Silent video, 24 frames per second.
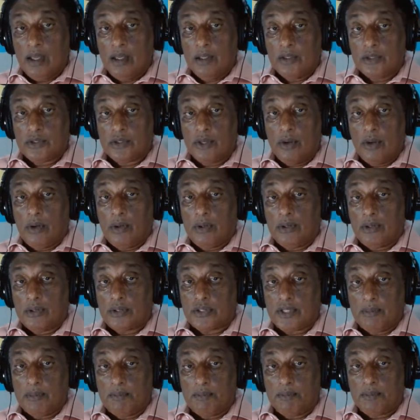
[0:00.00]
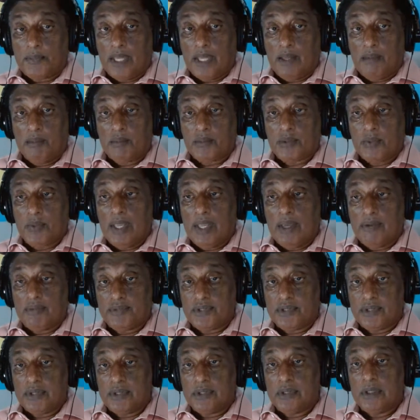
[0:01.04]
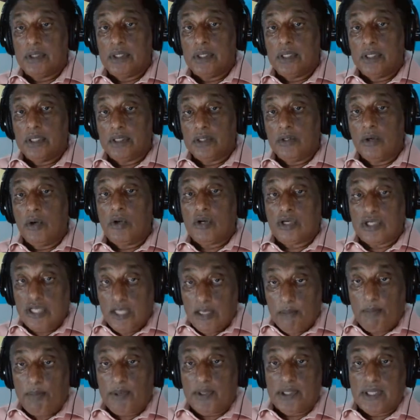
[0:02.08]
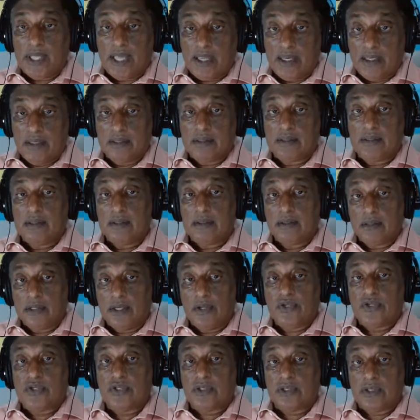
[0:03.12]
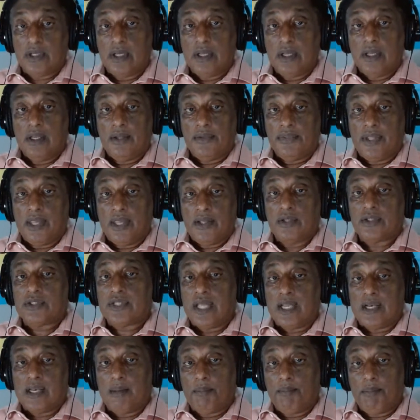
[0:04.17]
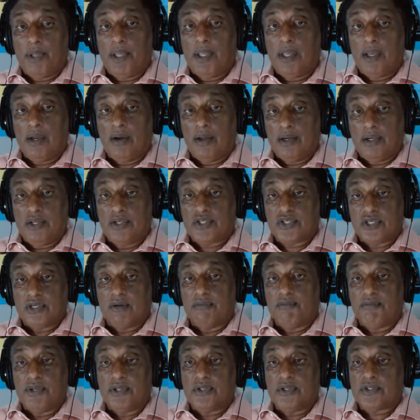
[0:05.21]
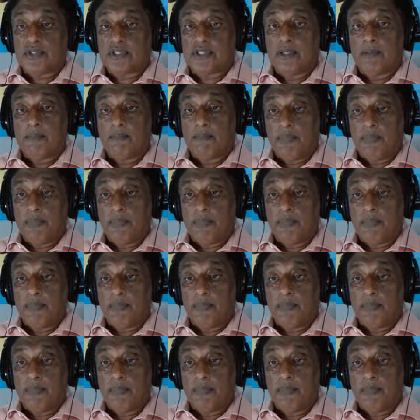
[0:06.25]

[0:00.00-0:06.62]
So sometimes we have to look deeper than just things that appear on the surface,